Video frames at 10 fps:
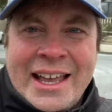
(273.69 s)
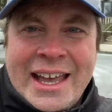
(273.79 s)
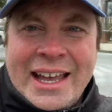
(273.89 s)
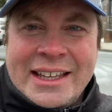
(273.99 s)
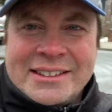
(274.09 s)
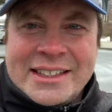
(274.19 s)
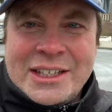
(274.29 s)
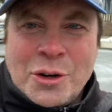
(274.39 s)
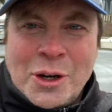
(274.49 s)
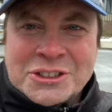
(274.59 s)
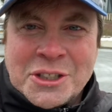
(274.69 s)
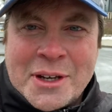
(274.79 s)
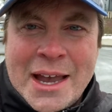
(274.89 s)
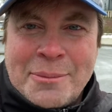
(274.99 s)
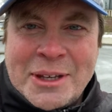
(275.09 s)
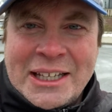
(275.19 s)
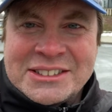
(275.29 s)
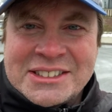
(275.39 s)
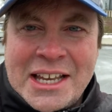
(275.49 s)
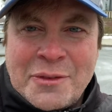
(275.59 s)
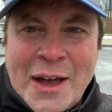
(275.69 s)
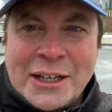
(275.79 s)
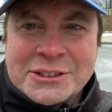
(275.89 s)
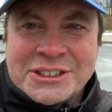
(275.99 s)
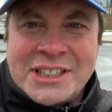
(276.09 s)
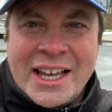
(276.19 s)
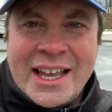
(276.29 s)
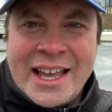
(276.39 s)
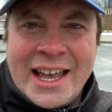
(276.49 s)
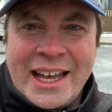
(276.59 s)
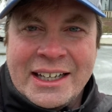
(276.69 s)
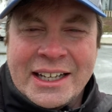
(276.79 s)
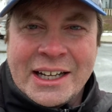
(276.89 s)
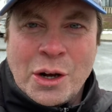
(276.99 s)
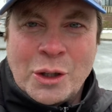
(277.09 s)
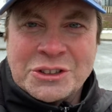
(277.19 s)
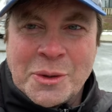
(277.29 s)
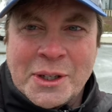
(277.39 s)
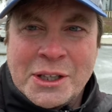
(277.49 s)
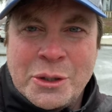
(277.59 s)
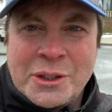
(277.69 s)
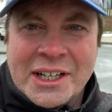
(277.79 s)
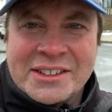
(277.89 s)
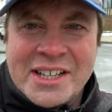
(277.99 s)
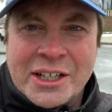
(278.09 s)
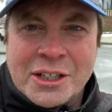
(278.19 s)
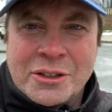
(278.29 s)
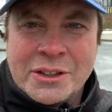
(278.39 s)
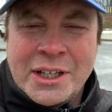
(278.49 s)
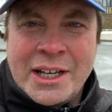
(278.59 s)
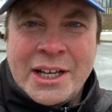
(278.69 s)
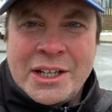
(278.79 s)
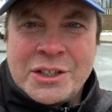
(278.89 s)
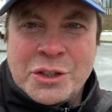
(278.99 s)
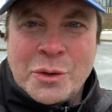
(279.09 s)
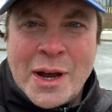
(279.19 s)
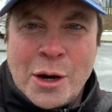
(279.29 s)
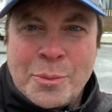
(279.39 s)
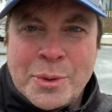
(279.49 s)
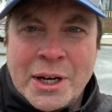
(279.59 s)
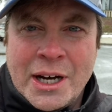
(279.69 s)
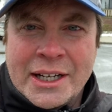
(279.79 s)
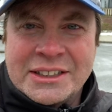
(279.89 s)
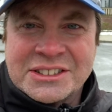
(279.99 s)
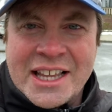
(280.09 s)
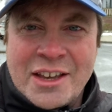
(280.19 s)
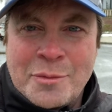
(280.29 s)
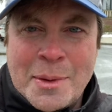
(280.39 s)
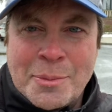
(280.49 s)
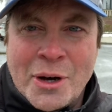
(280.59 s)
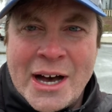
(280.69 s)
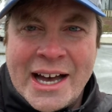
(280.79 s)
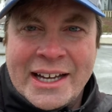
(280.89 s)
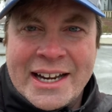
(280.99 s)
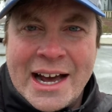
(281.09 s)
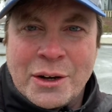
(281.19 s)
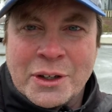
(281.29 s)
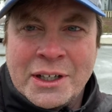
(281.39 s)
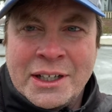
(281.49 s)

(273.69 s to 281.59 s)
and he also kept a safe house and also included a tunnel to help enslaved people hide out.